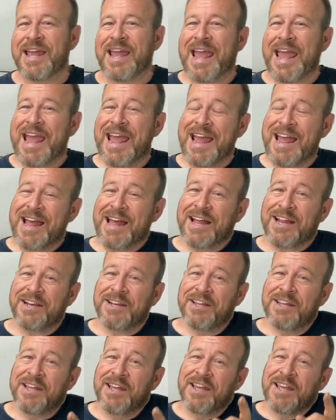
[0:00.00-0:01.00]

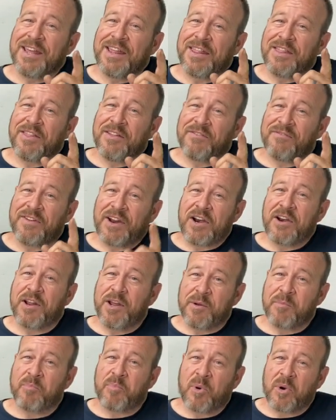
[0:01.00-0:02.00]
And the very
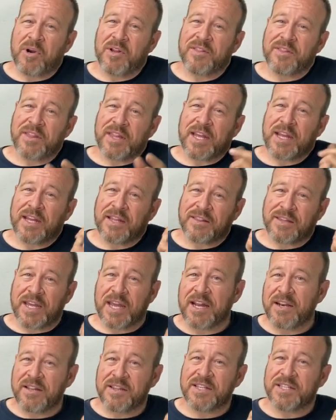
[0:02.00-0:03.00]
important thing at the
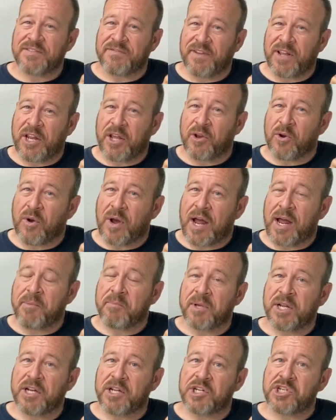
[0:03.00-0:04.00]
end of this video, I'm
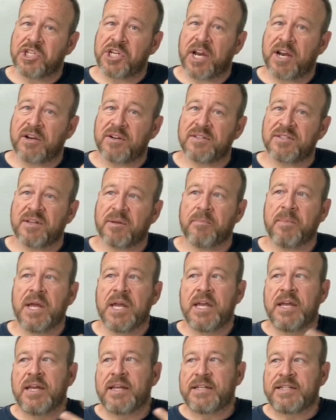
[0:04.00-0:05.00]
going to share some
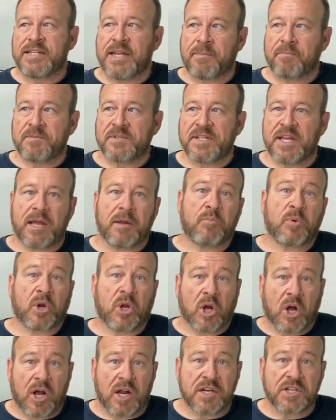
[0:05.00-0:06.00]
tips and
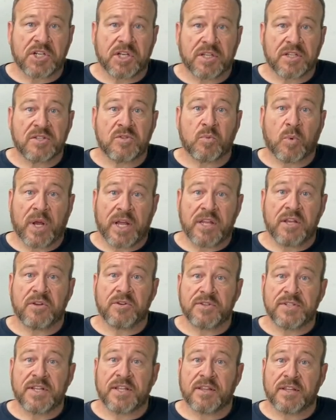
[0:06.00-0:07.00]
precautions when
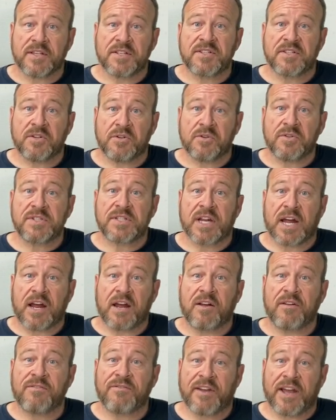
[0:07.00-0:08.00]
using this new
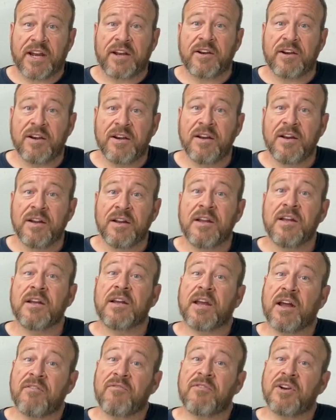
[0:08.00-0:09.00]
style Fender
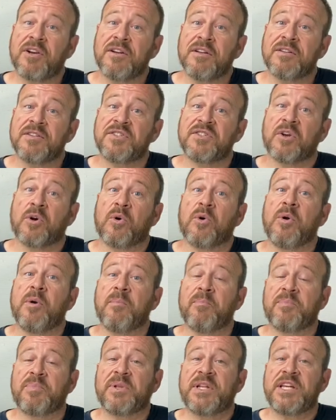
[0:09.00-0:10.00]
cover. So
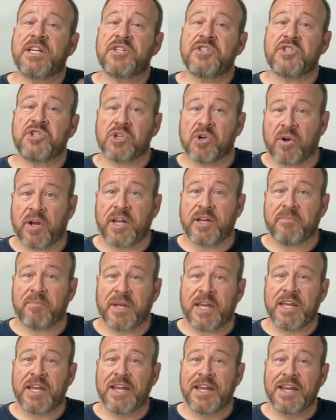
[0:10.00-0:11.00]
please join
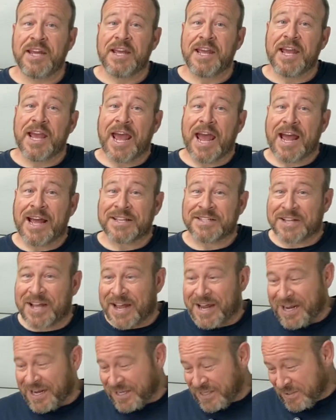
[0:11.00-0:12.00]
me as
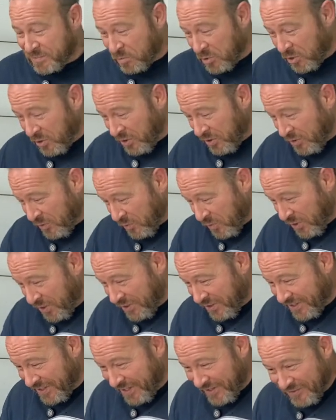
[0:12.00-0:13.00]
I explore the
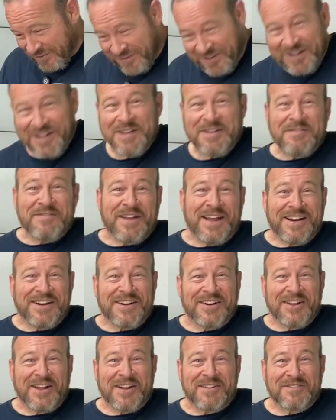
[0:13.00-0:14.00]
world of
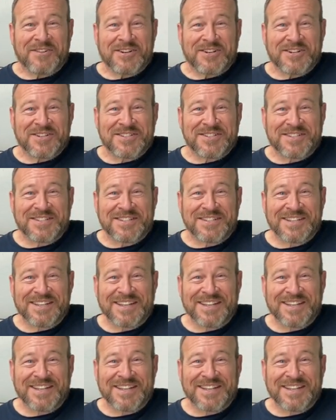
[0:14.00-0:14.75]
Fender covers.